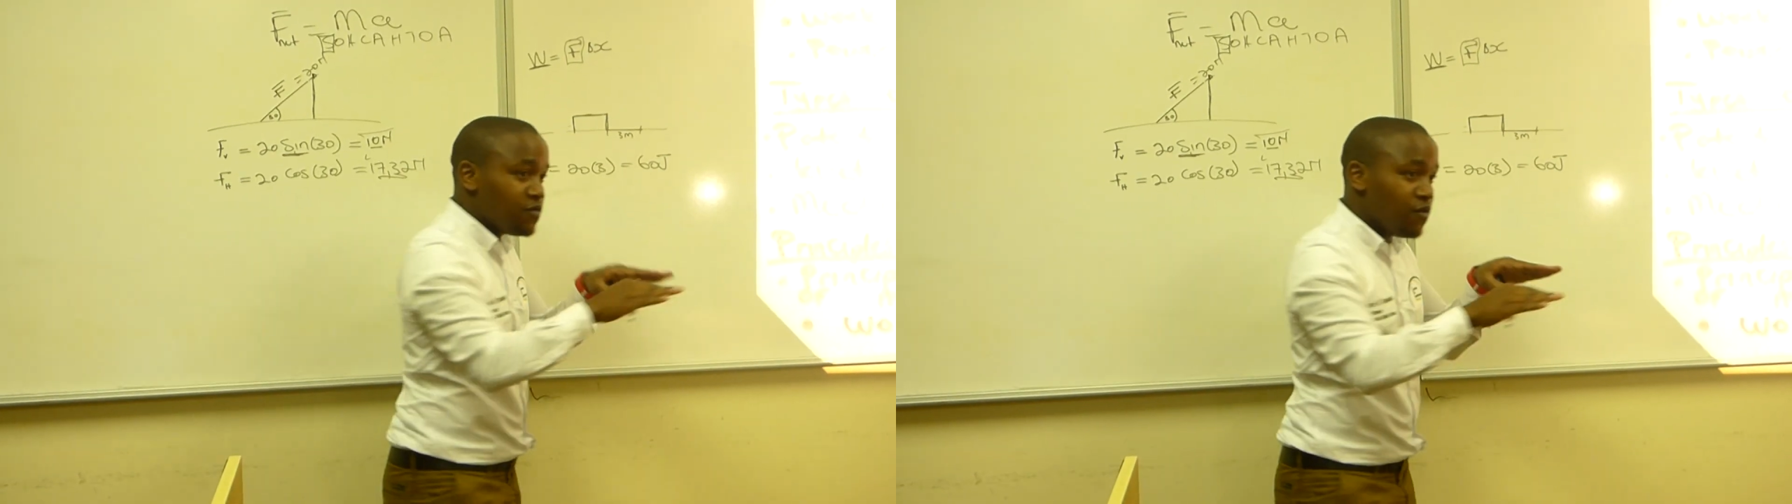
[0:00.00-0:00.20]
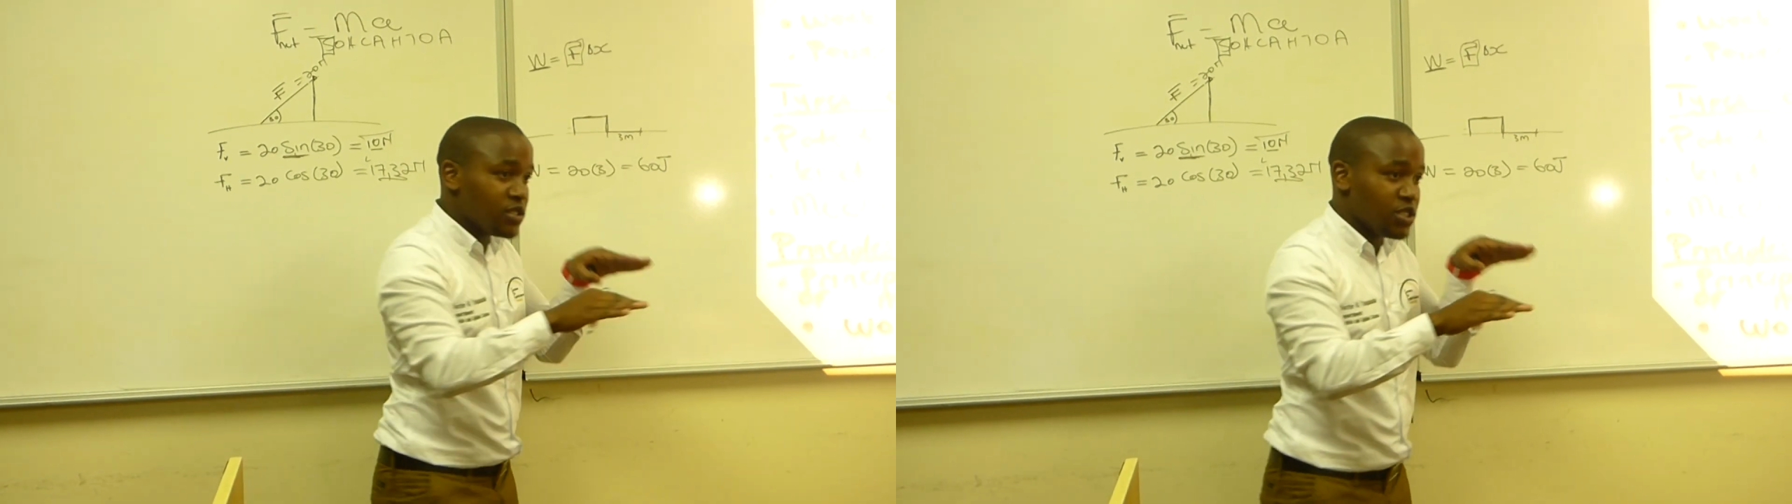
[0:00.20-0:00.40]

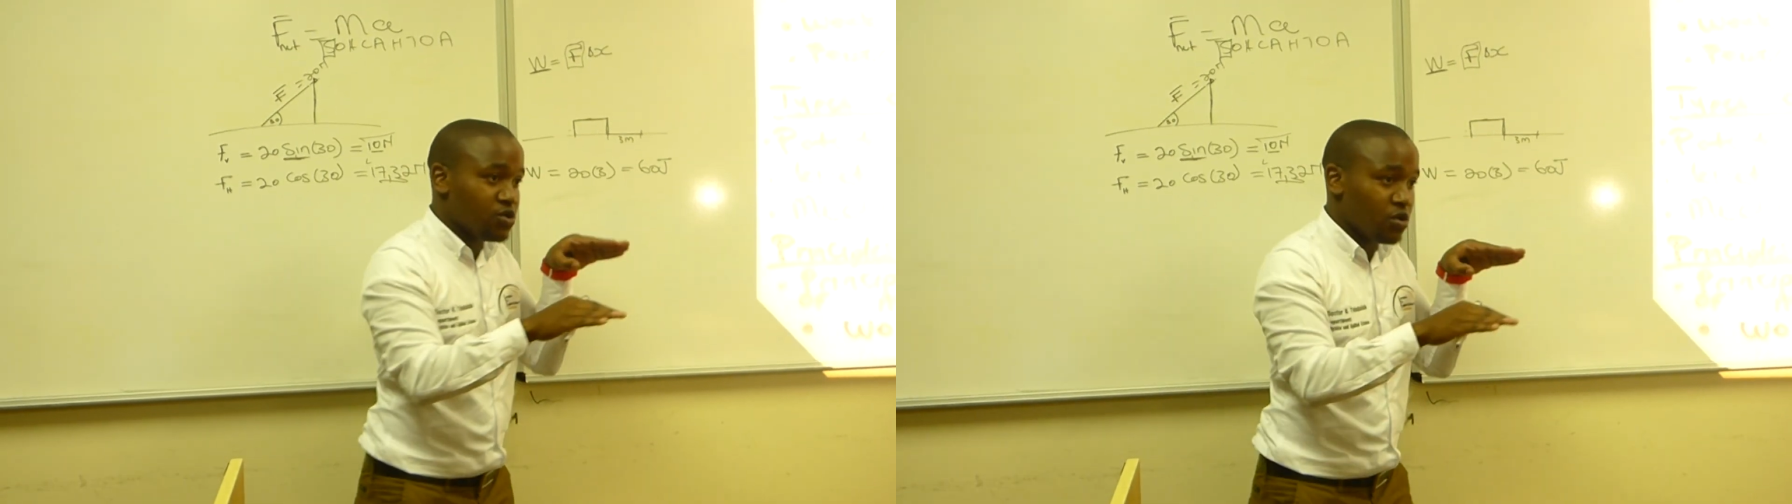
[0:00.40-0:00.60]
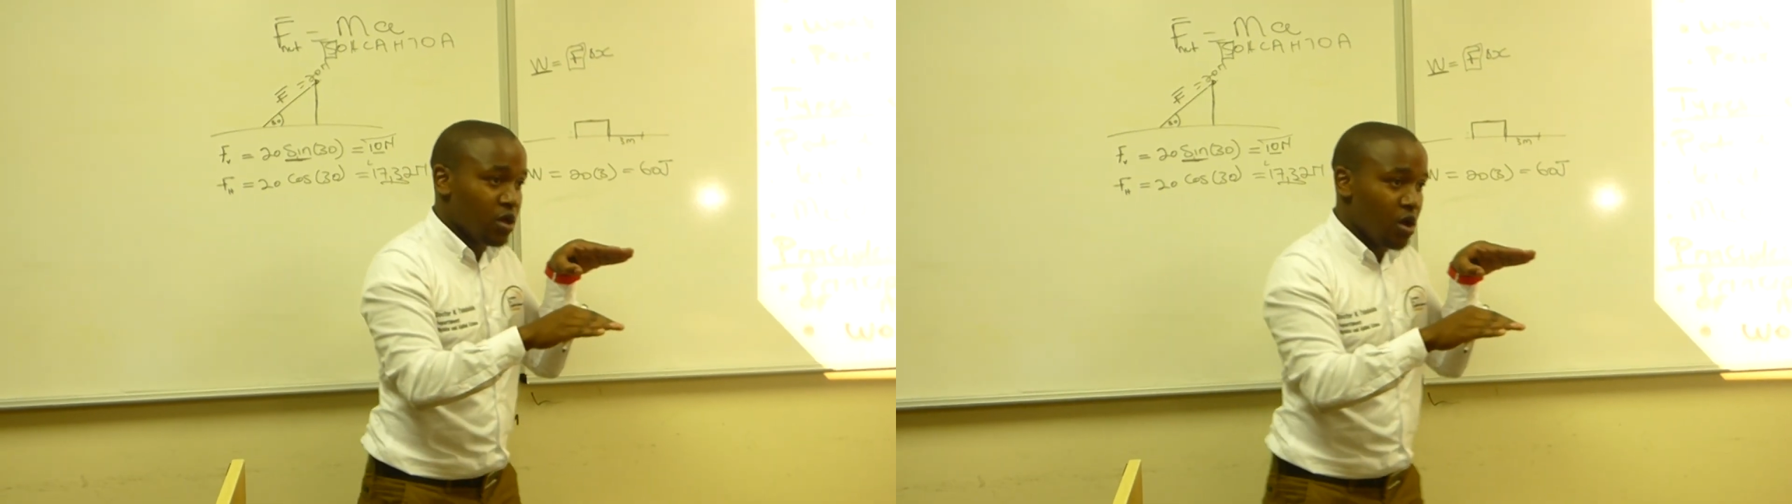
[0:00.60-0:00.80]
This force is
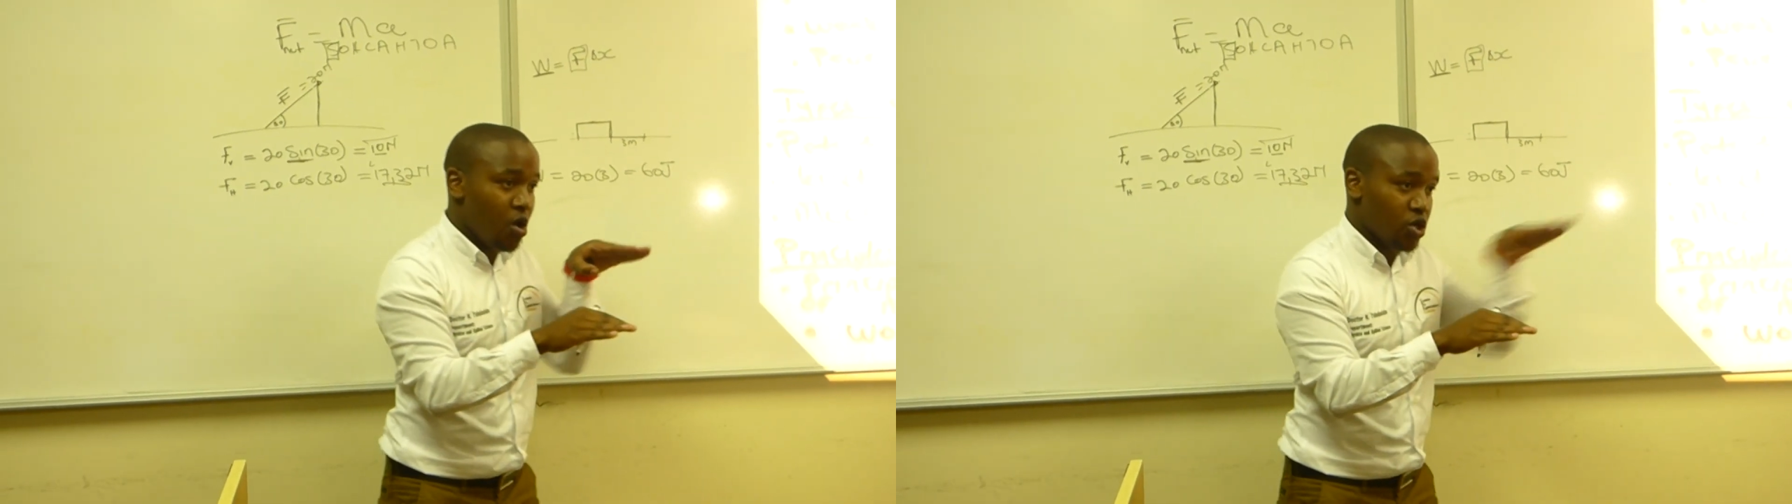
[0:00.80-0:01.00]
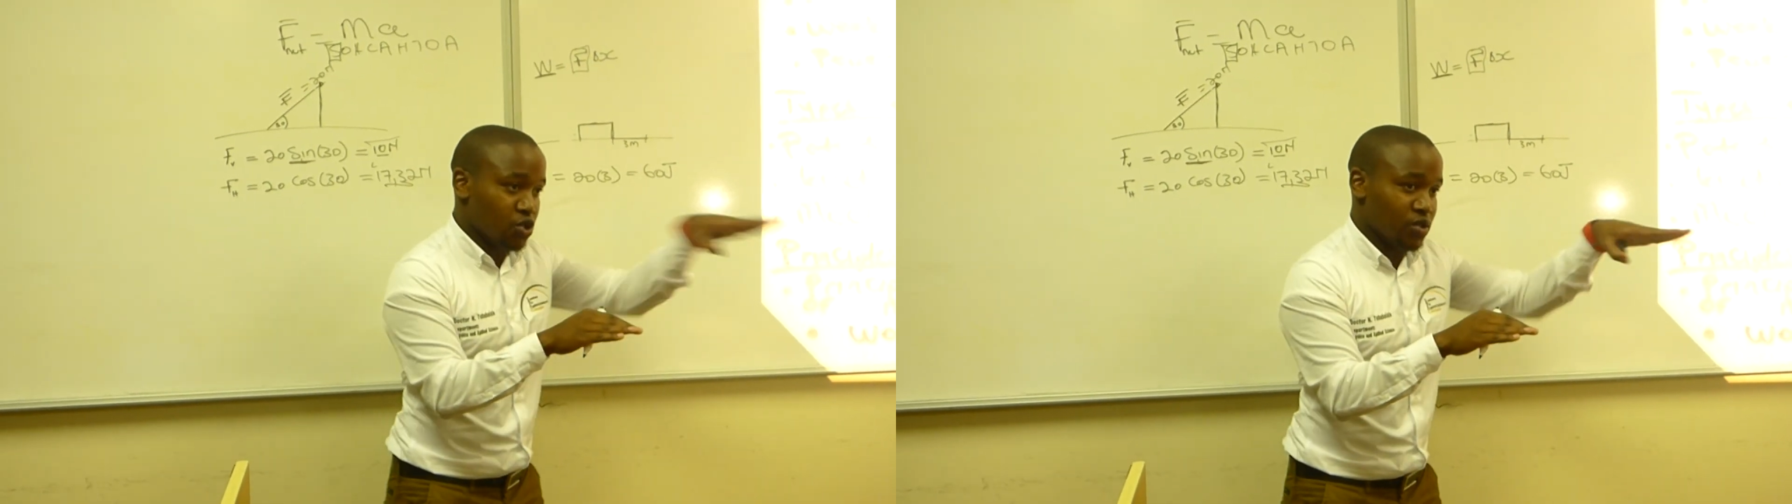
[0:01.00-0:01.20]

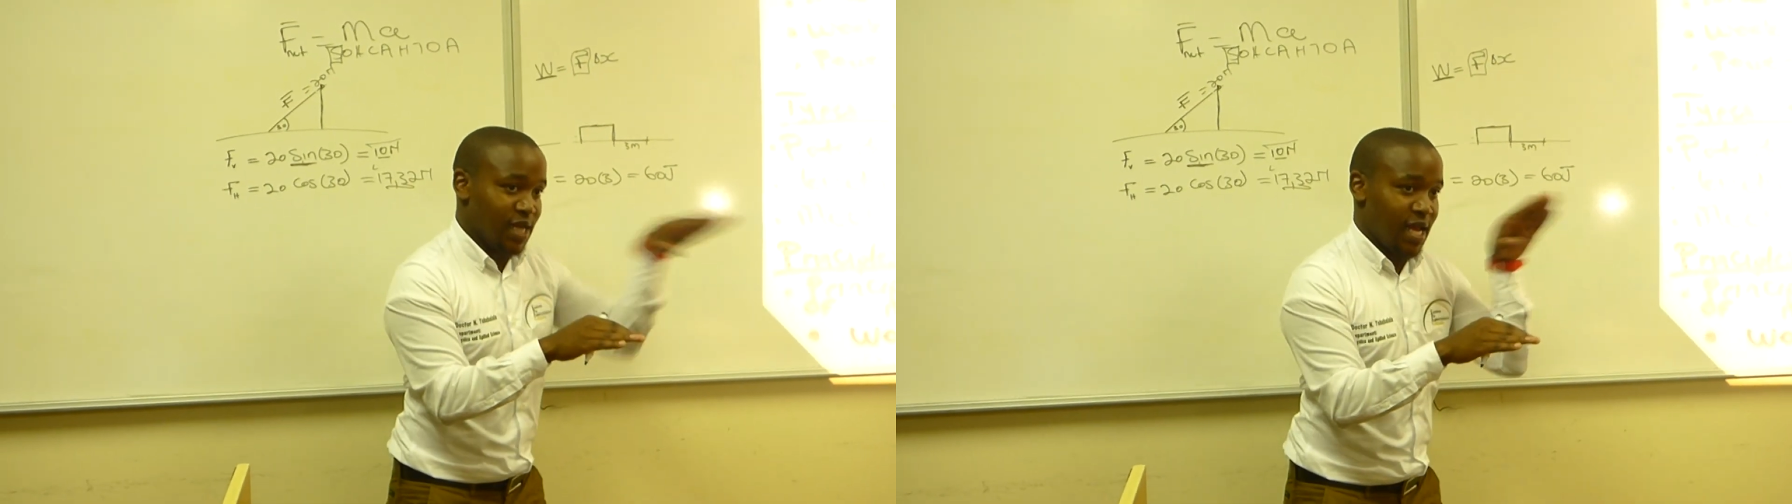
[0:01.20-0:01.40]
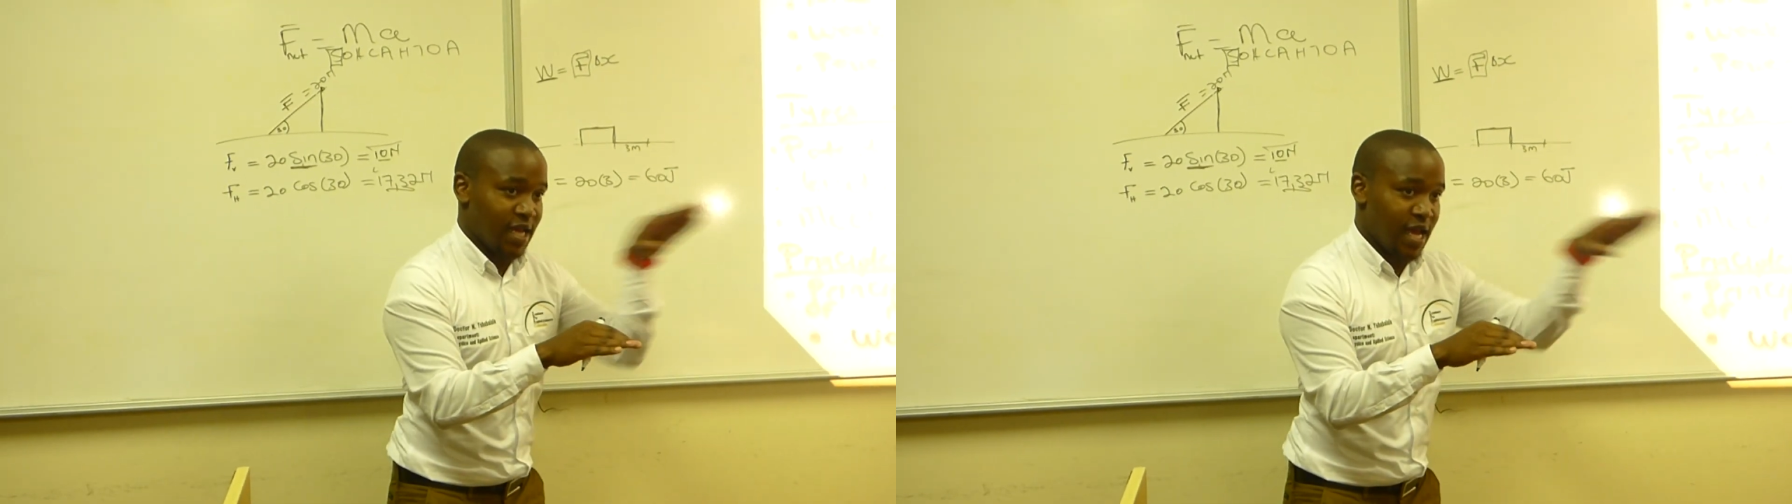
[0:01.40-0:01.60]
horizontal,